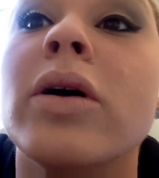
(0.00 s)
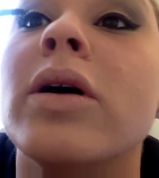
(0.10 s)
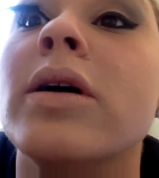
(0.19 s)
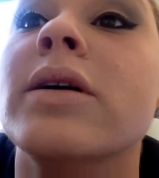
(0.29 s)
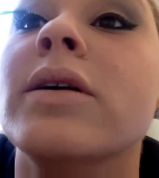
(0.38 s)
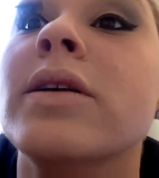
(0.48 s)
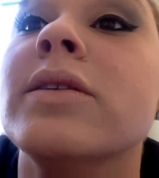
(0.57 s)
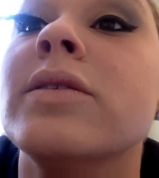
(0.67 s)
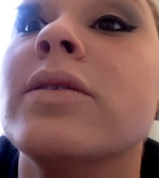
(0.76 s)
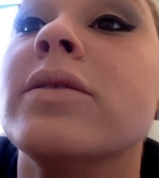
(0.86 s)

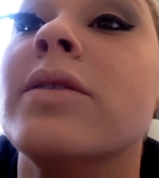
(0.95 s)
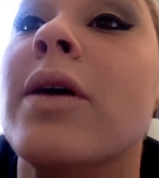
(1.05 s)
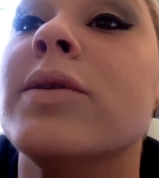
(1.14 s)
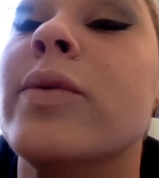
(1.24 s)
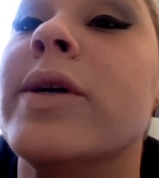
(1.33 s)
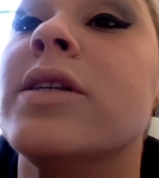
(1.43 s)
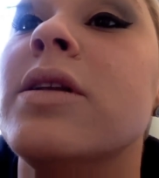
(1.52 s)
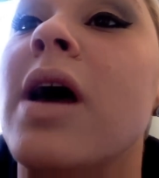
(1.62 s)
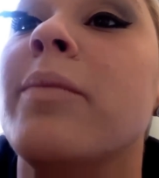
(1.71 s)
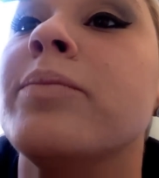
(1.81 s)
Because that was a waste of
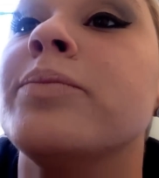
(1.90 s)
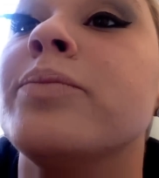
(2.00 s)
time.